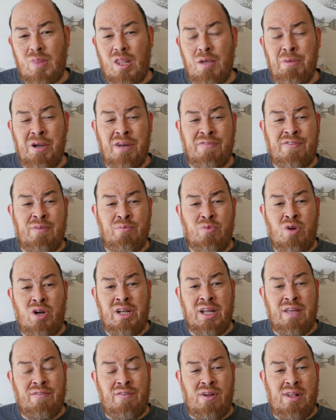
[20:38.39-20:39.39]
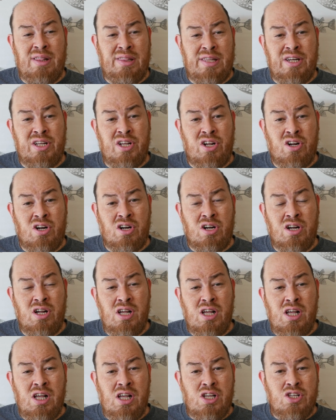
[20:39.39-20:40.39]
But if I'm running a very linear
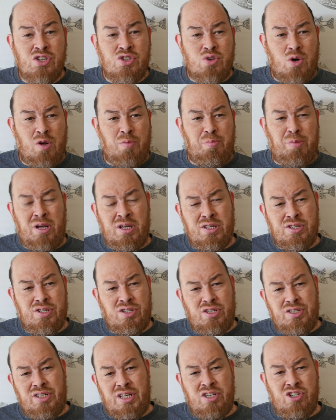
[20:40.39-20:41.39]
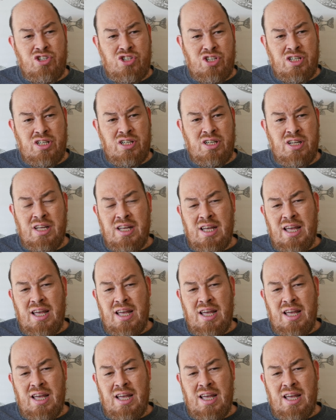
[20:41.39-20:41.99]
sort of puzzle dungeon